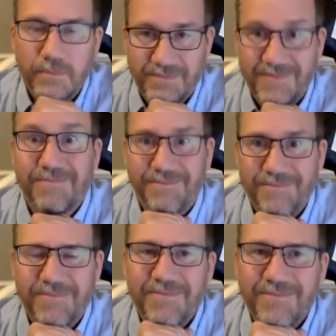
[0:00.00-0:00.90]

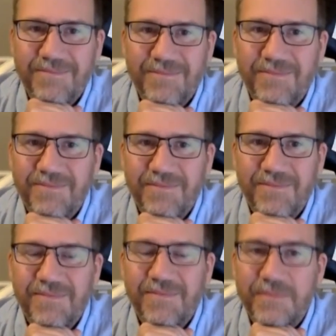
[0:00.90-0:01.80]

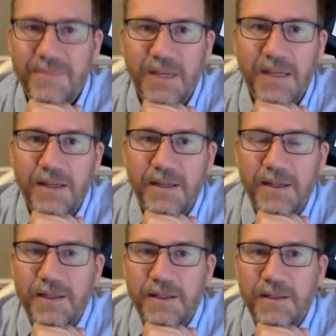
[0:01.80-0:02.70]

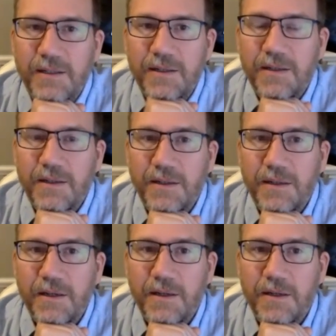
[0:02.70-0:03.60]

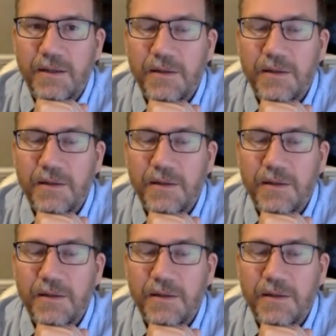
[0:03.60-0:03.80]
This person isn't speaking.